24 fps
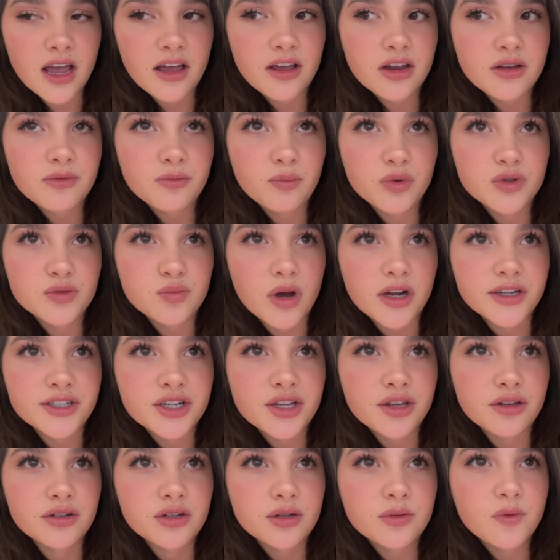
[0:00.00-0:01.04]
I was watching
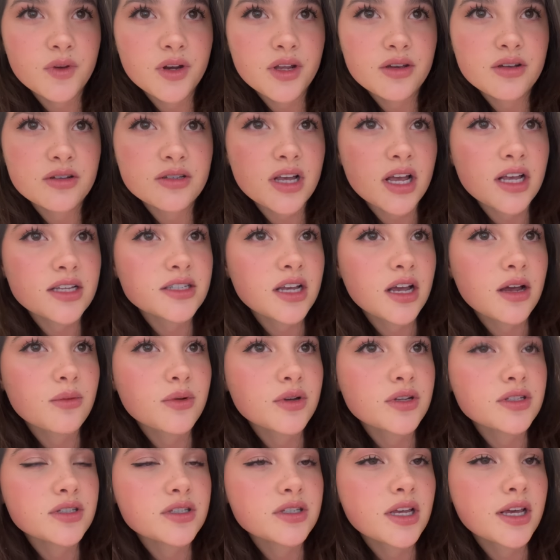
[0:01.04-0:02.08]
YouTube videos as I
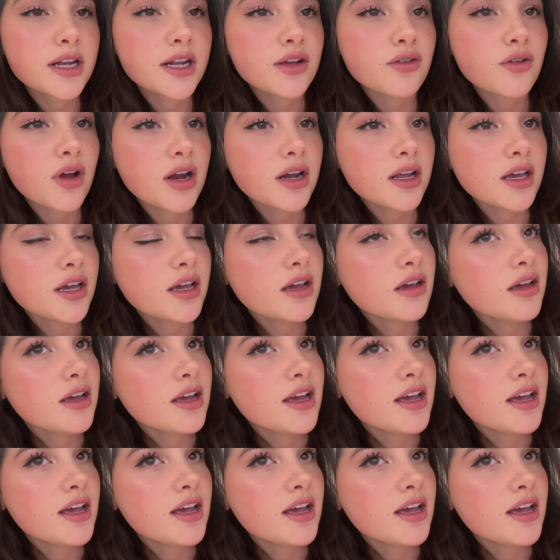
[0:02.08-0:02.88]
was getting ready